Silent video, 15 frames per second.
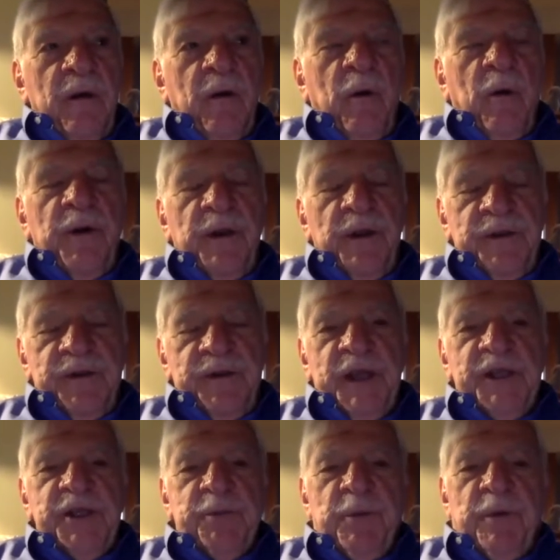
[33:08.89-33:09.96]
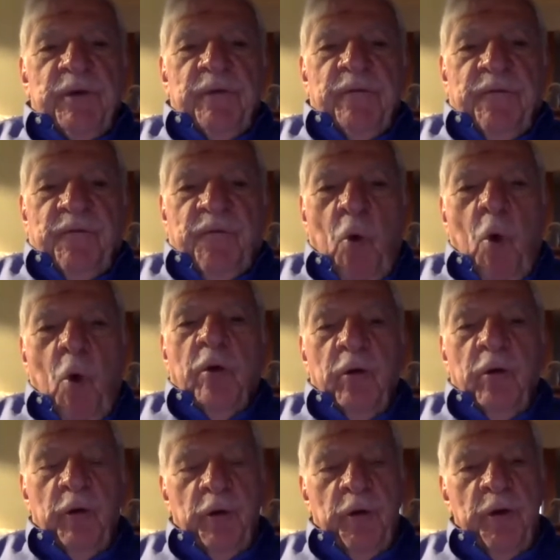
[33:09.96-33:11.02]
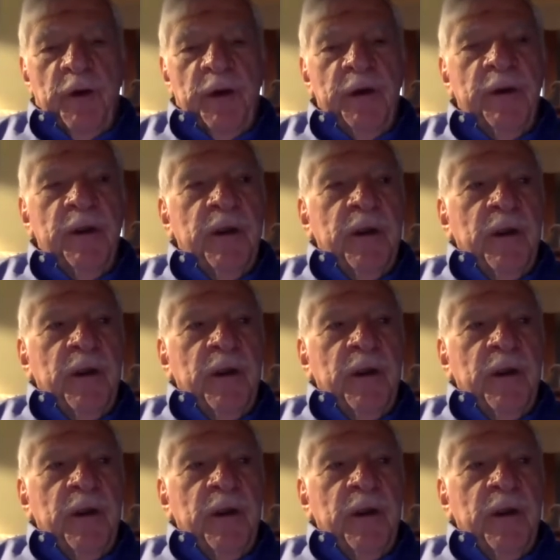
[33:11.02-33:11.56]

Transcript: on assessment for learning,